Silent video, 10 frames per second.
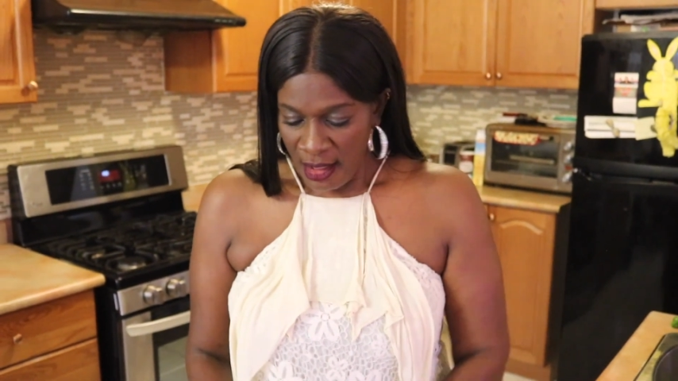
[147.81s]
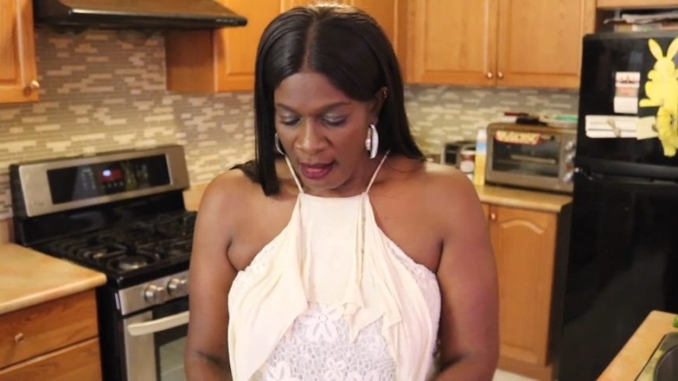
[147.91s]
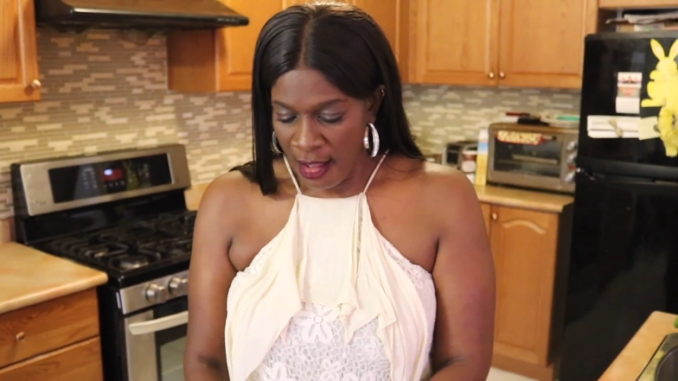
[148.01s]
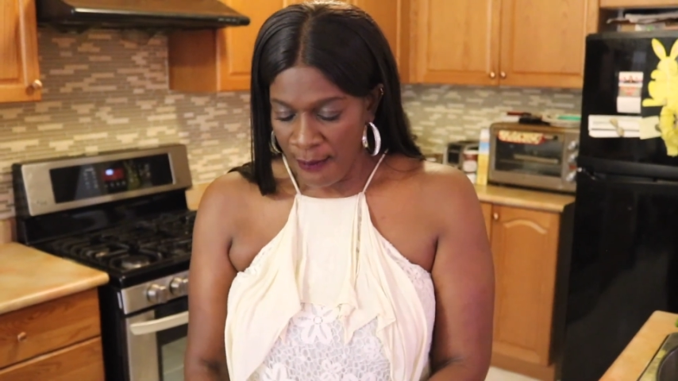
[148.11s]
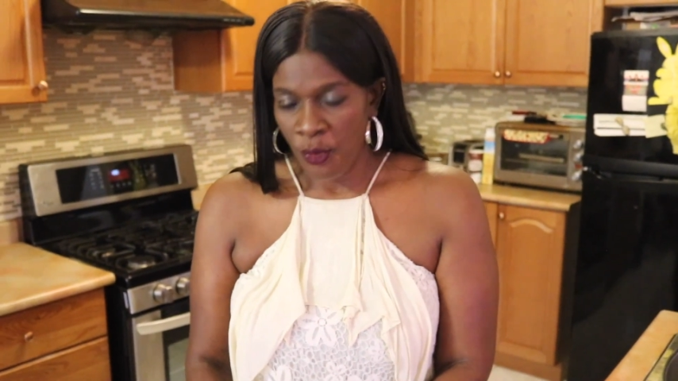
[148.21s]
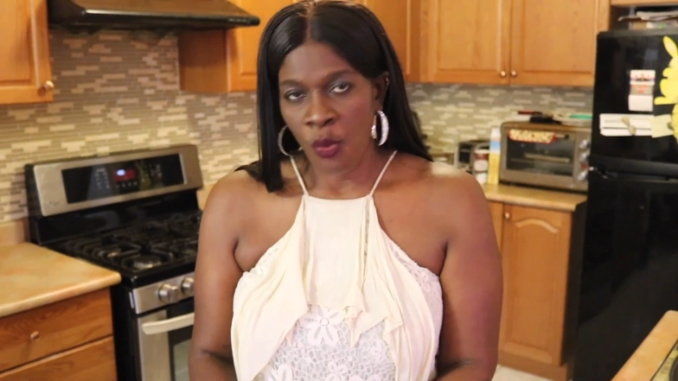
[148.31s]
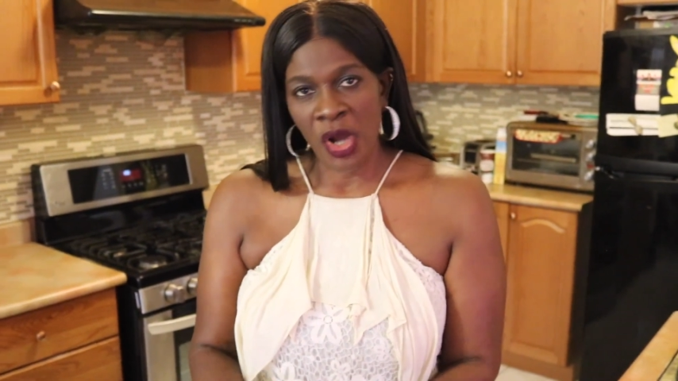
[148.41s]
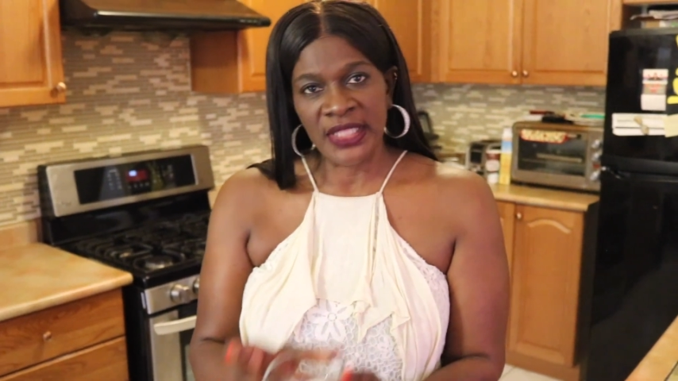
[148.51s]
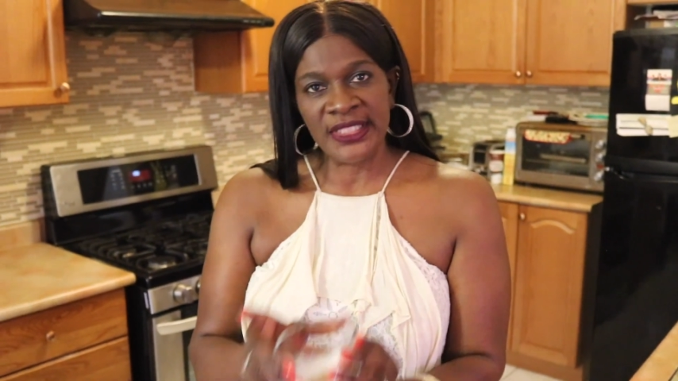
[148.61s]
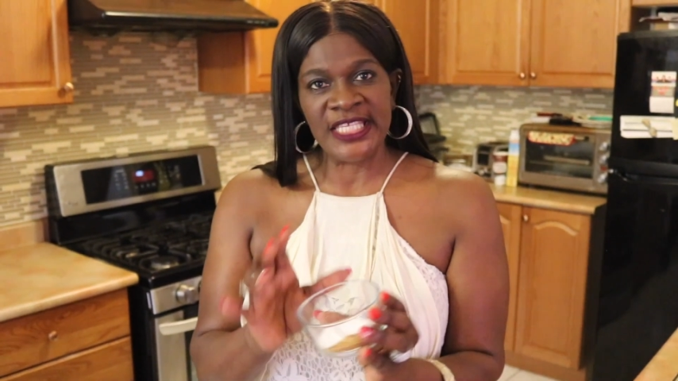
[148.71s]

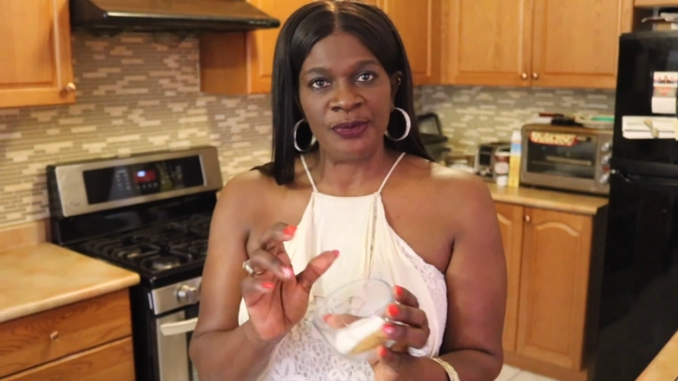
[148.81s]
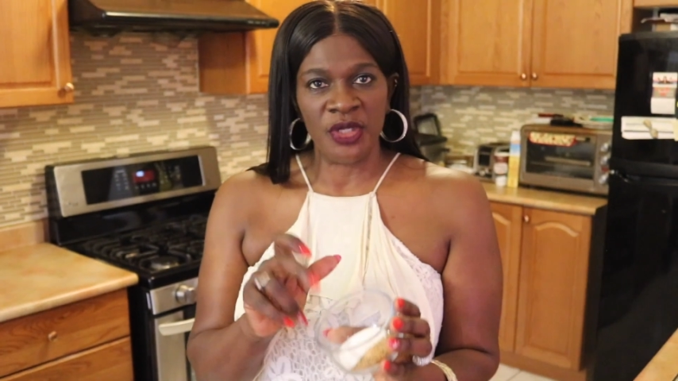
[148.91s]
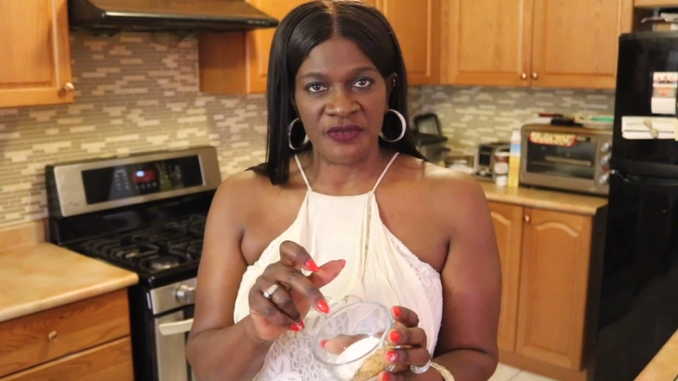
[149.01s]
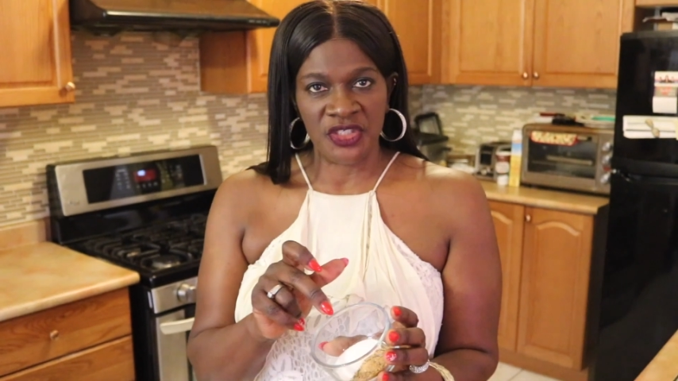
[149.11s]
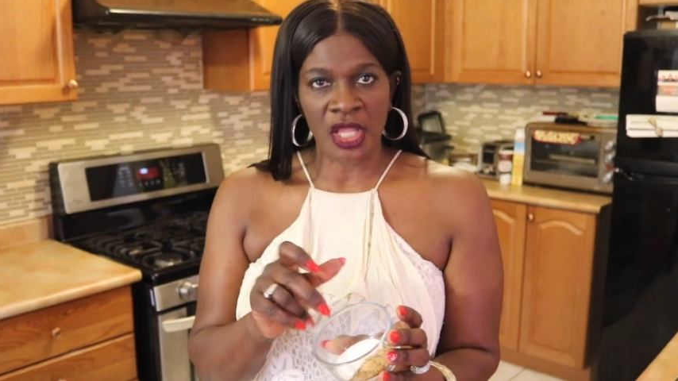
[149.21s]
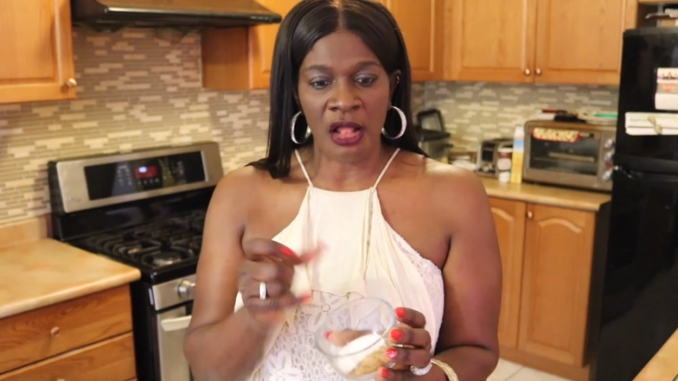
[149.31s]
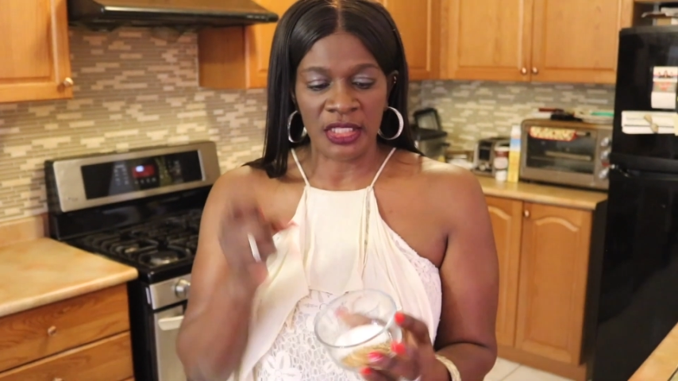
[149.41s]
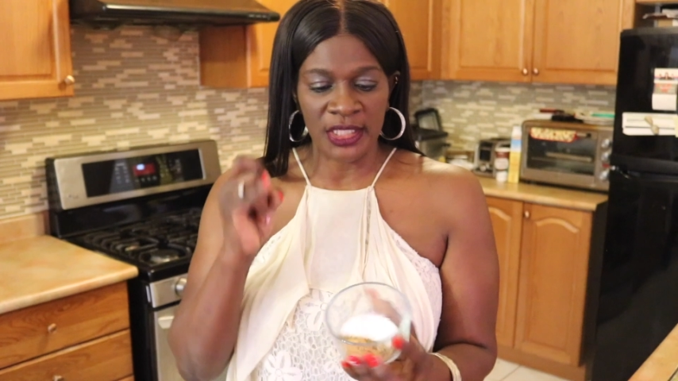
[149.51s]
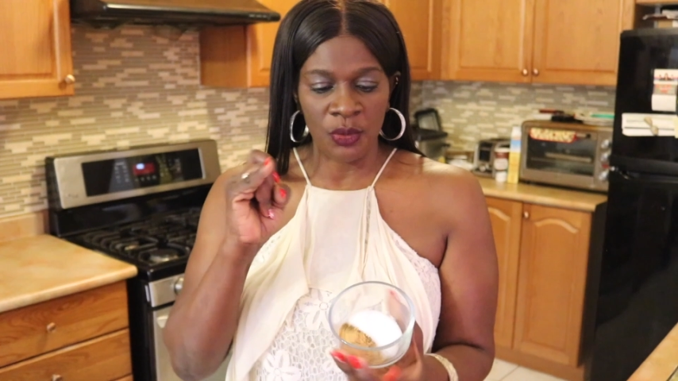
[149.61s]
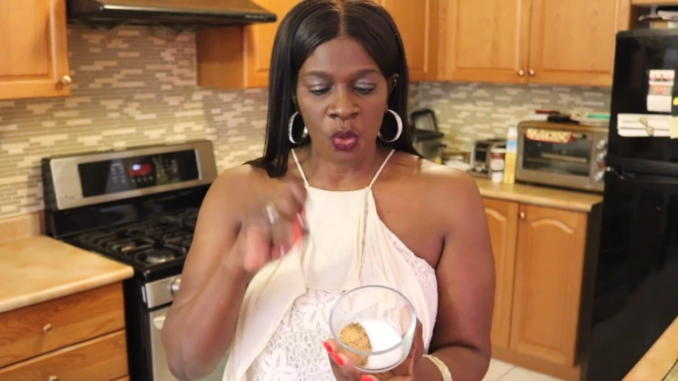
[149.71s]
1 teaspoon of
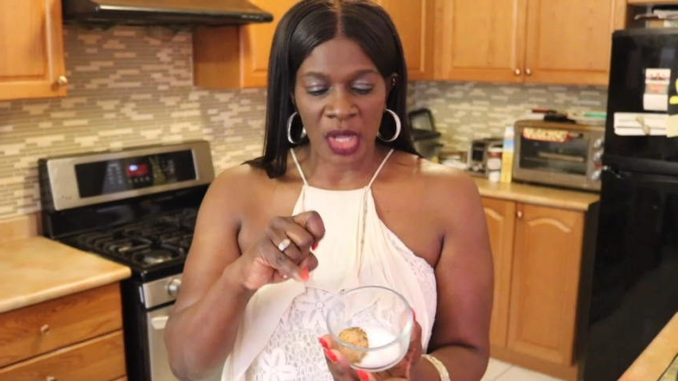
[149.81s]
salt and